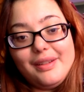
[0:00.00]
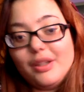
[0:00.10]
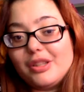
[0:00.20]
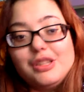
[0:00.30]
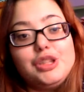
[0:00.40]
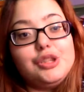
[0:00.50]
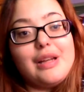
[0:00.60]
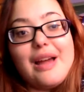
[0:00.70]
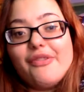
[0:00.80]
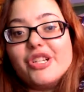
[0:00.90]
Nothing should
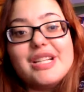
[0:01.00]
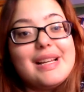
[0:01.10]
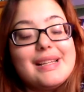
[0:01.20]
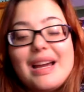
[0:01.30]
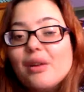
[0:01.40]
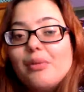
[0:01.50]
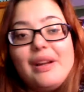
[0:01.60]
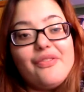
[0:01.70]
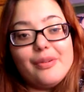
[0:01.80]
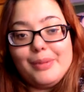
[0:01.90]
ever take that away
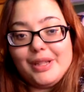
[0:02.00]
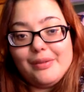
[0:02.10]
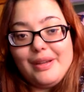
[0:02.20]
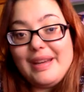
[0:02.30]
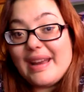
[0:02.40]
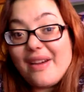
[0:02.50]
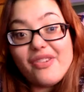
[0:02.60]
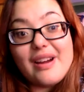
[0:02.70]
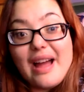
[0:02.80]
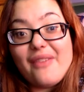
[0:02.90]
from you.
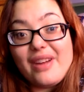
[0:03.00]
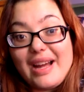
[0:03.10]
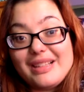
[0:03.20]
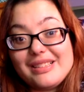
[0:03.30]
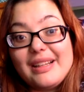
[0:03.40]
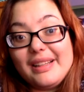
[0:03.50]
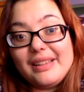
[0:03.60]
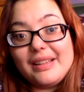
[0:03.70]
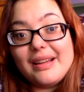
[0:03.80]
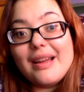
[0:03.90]
Never half-ass
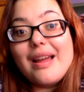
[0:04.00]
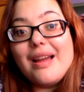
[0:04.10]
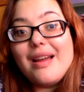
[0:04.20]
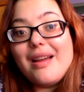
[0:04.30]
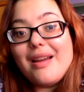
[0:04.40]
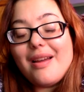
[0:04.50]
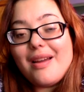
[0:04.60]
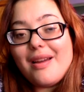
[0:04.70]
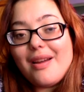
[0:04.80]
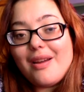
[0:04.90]
anything
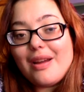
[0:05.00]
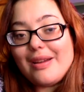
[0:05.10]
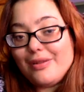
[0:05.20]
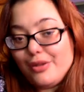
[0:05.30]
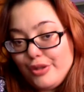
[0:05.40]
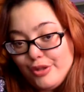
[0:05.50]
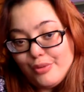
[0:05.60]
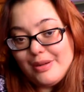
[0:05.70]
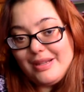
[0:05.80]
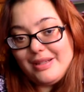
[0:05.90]
and
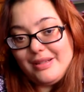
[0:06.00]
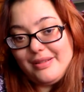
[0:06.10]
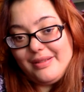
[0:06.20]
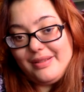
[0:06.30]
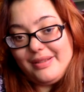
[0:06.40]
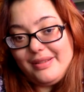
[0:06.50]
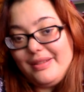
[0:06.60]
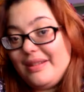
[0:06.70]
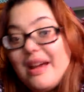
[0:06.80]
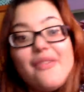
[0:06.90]
do it.
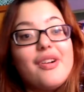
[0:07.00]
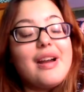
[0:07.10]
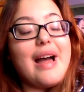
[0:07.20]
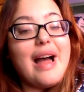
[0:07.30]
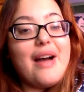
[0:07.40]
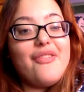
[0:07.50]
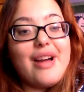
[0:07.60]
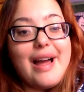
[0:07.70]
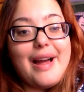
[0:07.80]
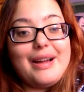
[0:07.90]
Never
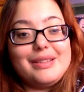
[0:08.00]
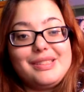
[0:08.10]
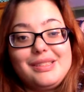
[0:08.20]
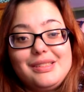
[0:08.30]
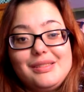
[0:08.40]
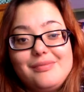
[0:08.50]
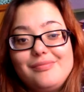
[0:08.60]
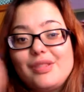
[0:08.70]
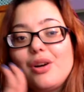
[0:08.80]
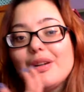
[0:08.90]
half-ass,
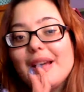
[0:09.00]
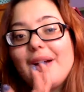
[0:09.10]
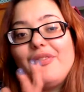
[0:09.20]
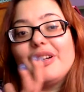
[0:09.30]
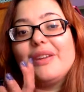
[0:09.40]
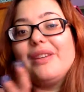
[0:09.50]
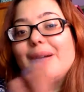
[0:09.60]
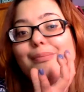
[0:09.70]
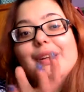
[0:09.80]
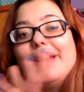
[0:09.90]
okay, I forgive
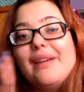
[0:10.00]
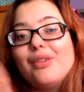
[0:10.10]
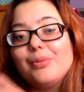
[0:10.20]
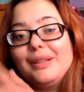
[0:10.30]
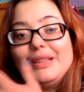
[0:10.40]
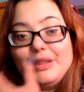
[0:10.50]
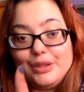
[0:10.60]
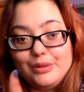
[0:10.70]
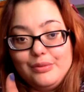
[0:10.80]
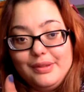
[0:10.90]
them, but never really
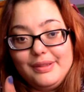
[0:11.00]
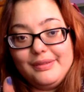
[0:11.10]
do.